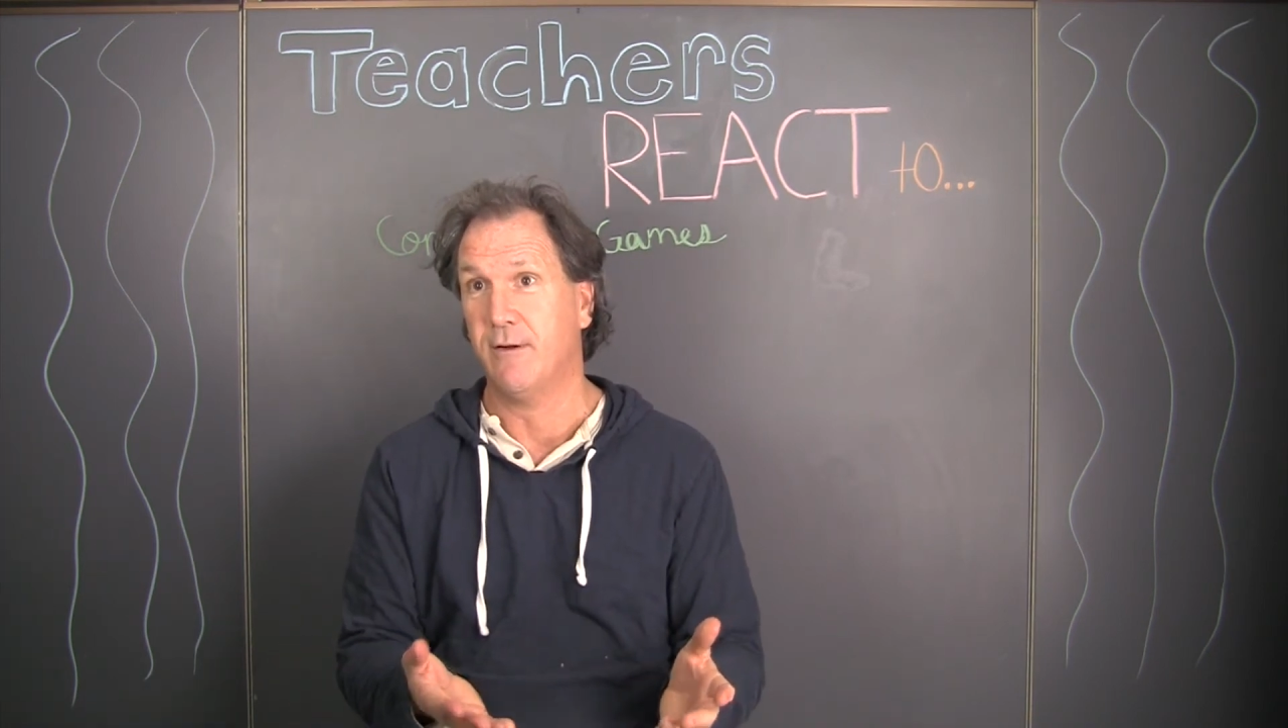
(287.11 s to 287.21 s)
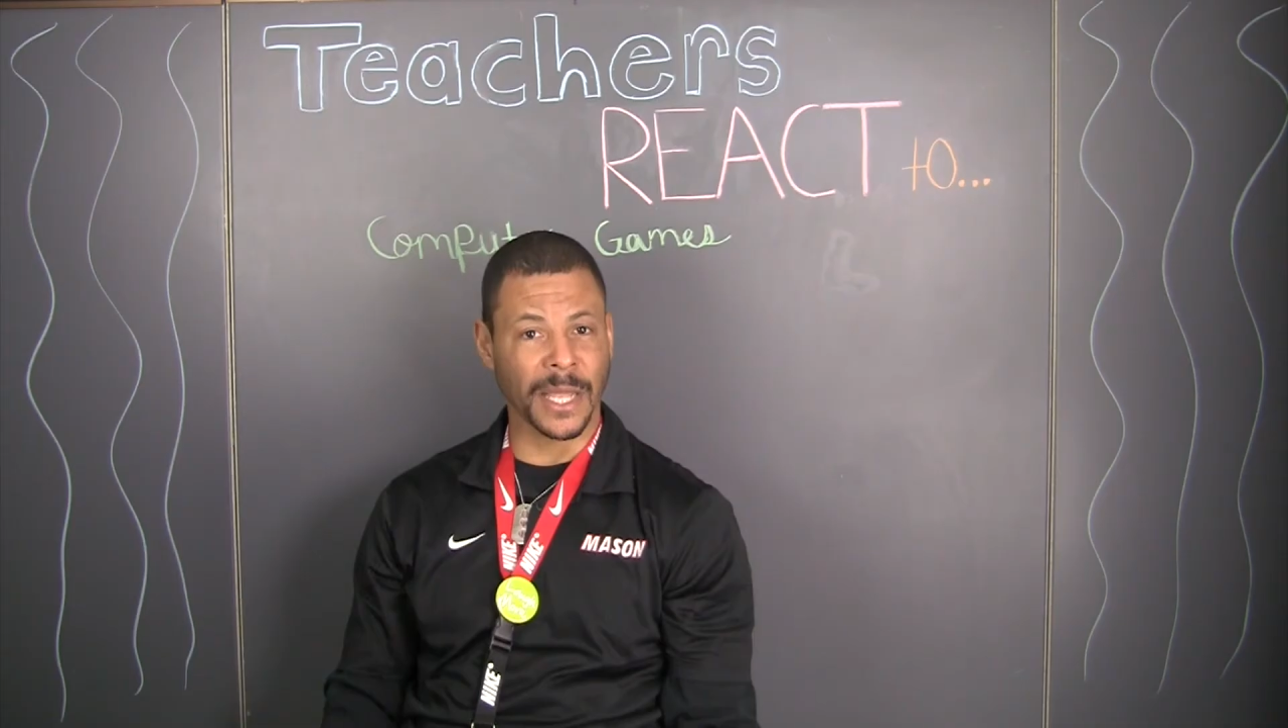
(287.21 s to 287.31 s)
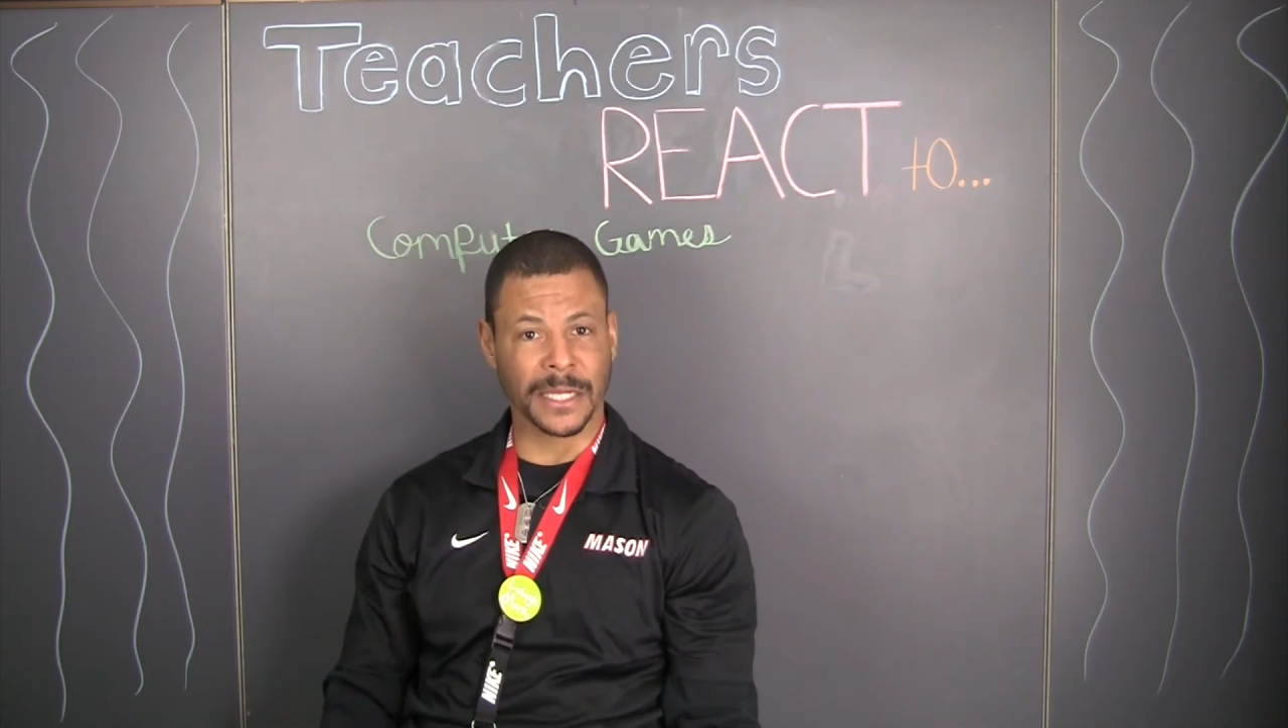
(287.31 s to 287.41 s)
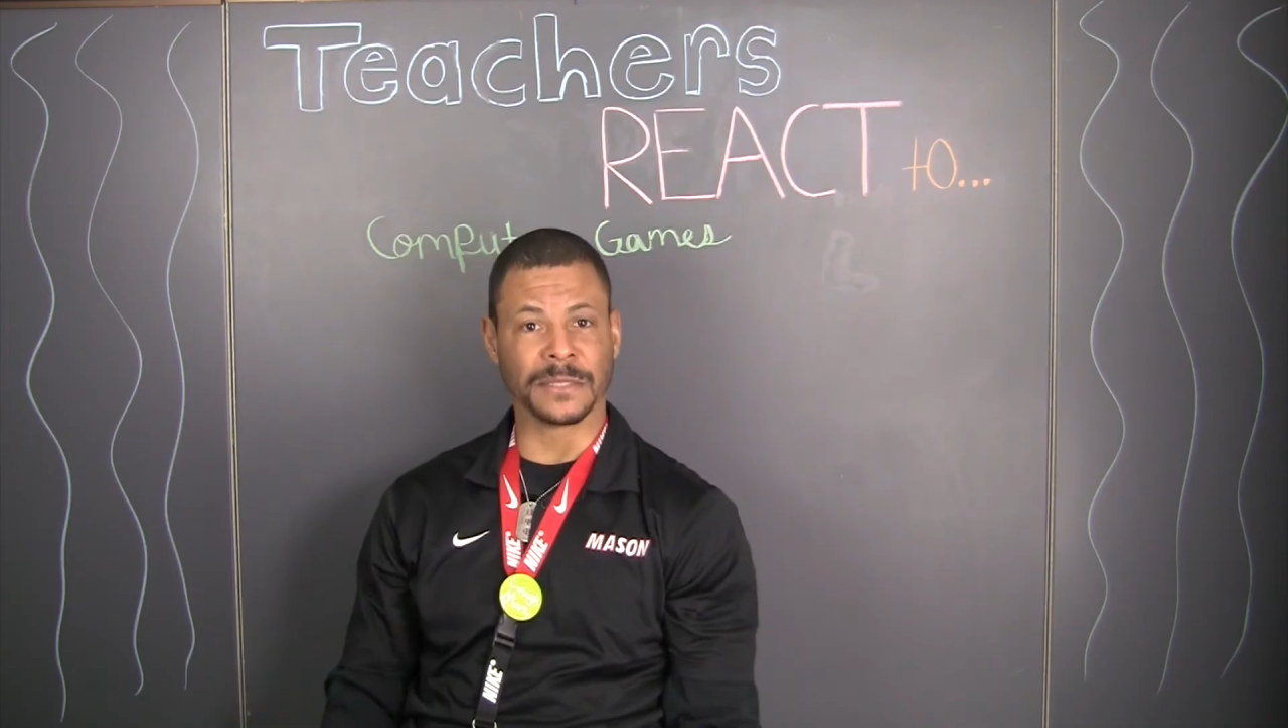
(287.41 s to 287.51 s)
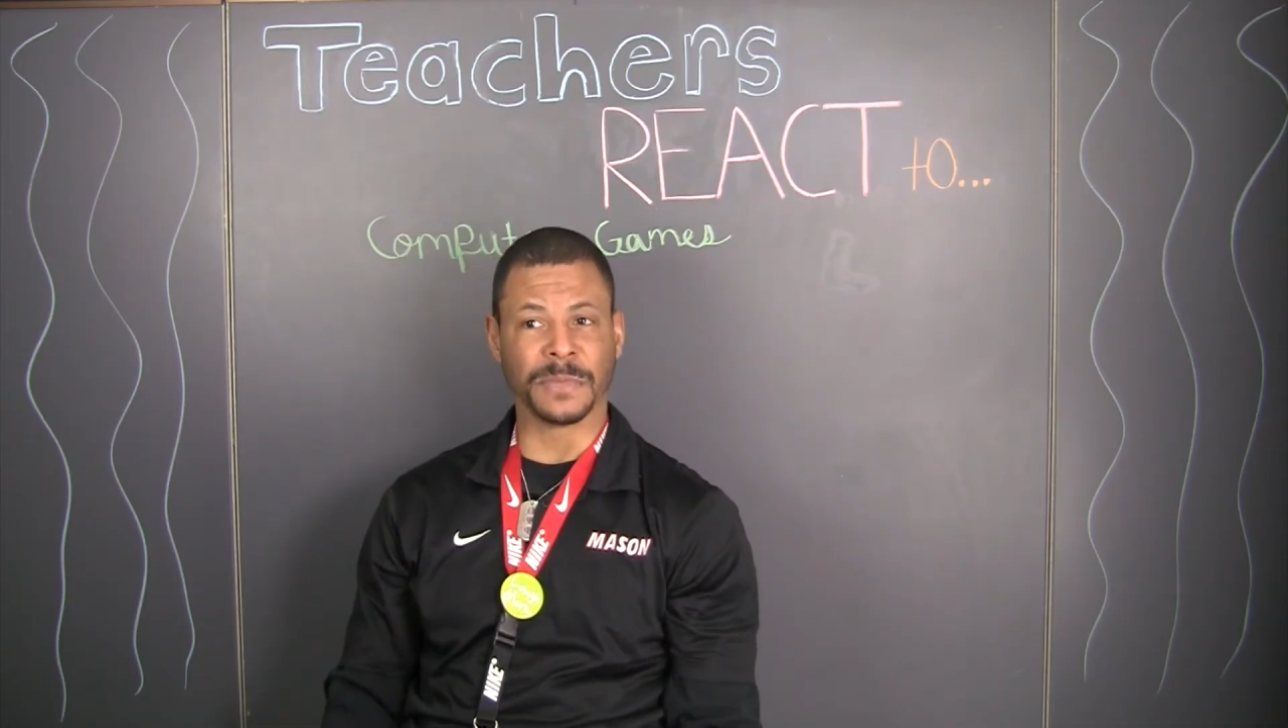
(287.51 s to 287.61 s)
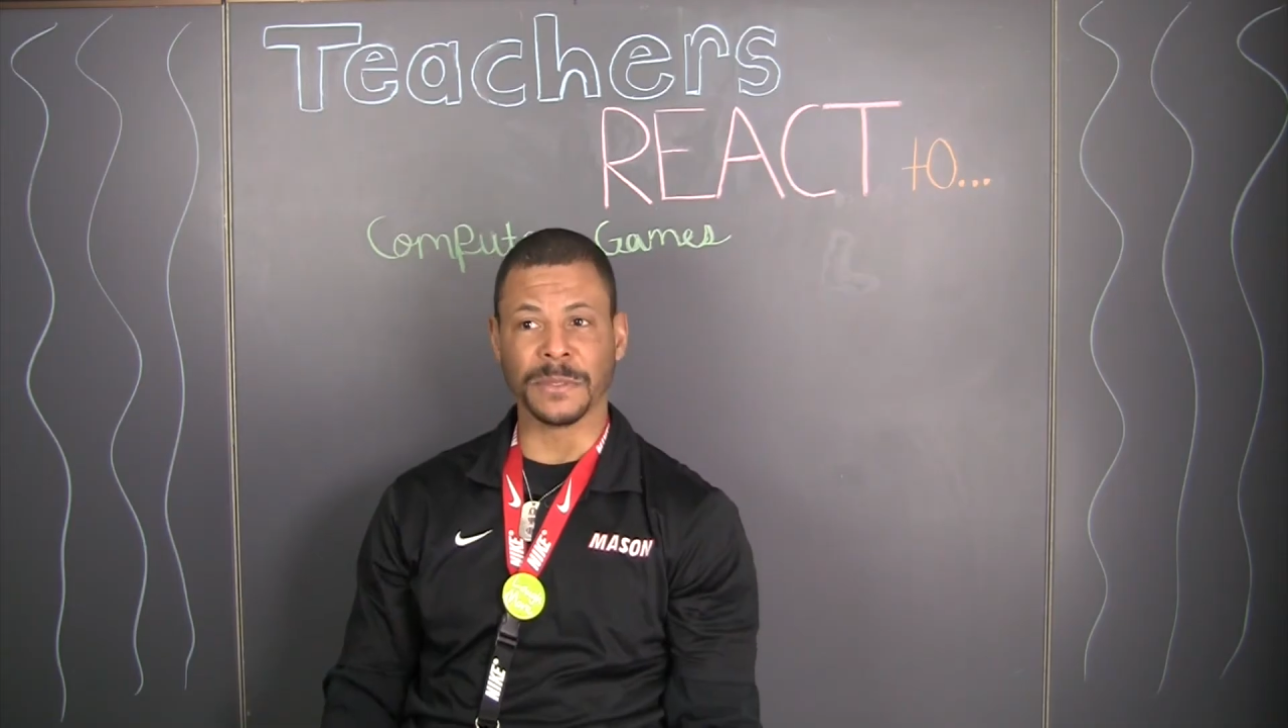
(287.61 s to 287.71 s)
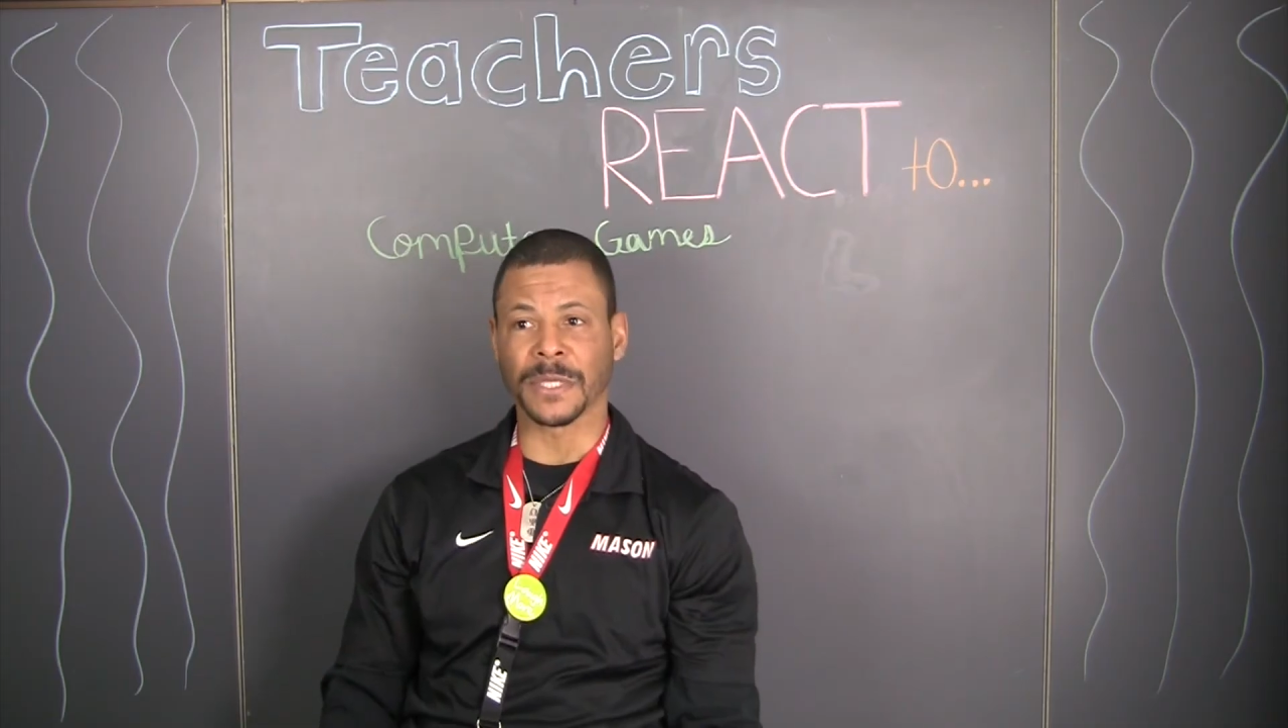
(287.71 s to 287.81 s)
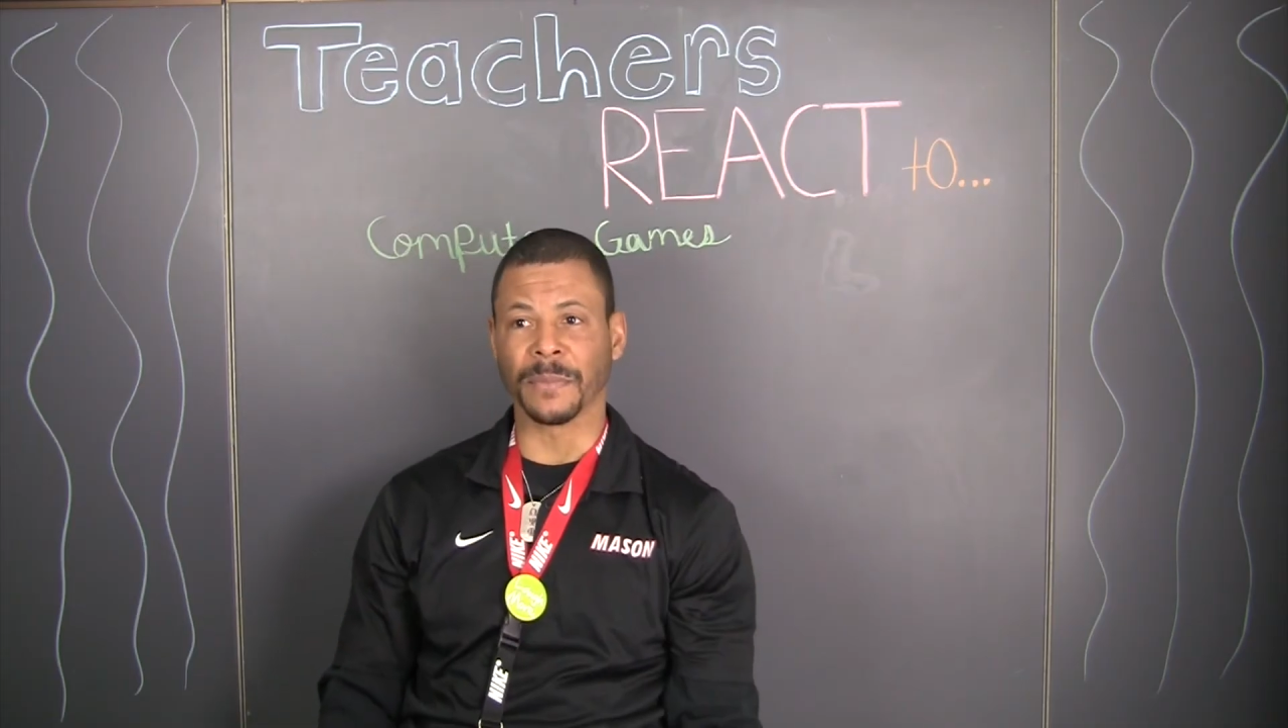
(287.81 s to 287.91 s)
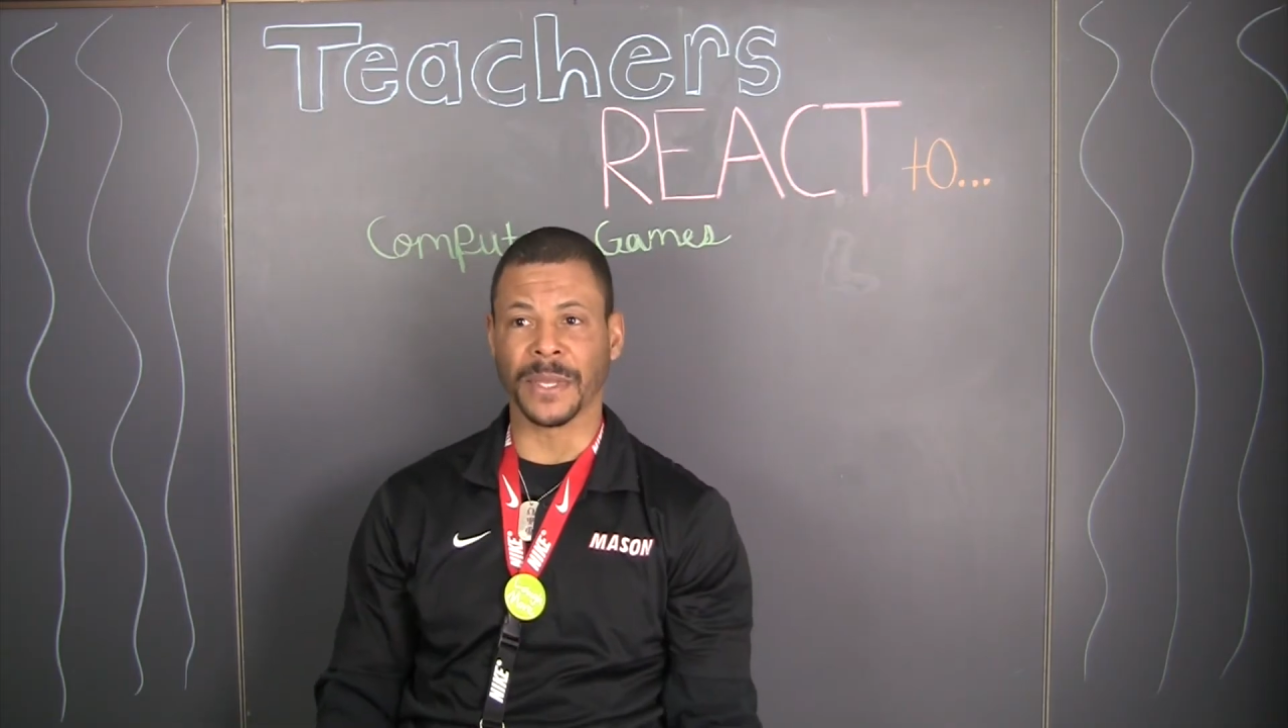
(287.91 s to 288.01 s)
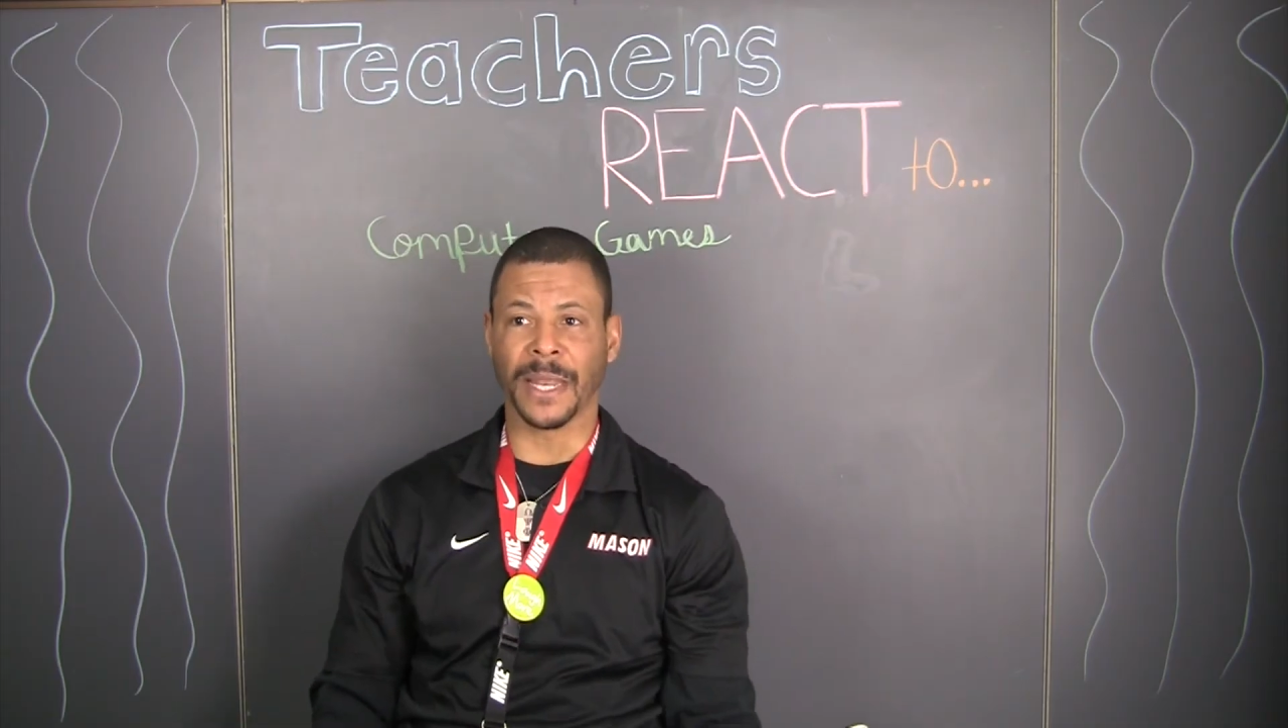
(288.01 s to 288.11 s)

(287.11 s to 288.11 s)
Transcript: That could be something